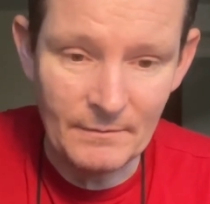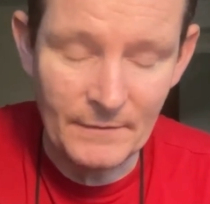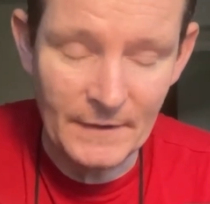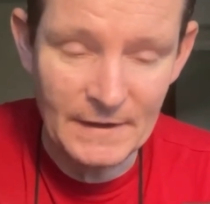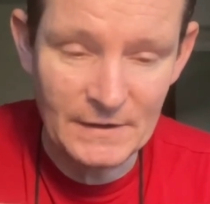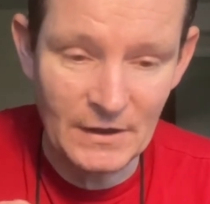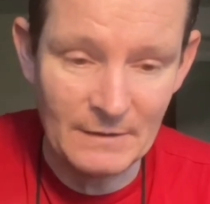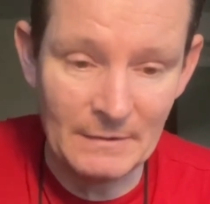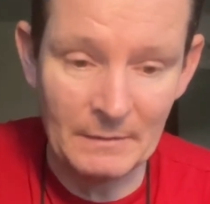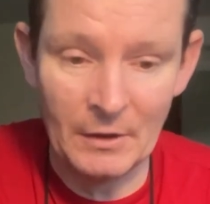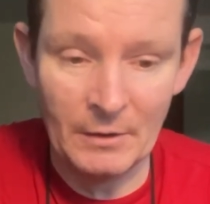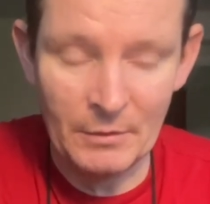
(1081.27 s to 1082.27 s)
This time I'm
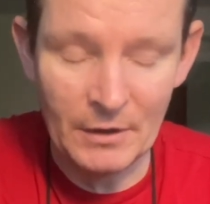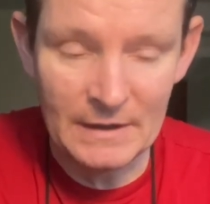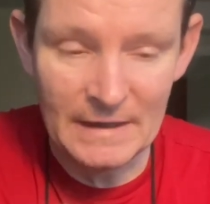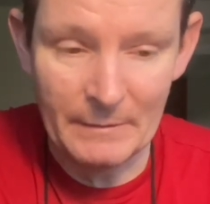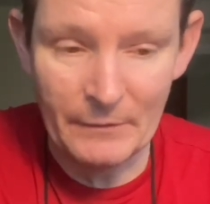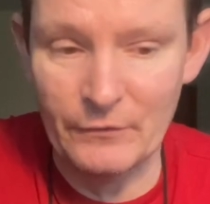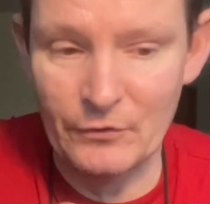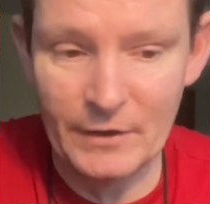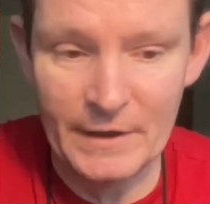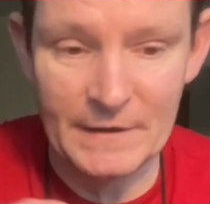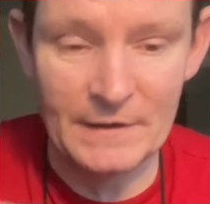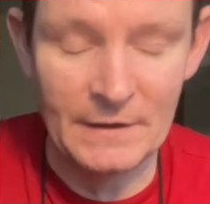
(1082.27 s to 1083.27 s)
going to put a dab
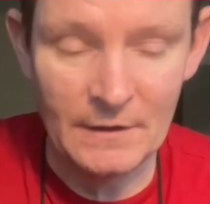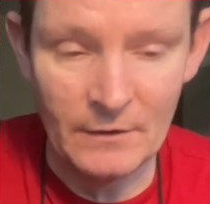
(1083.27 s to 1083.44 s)
grease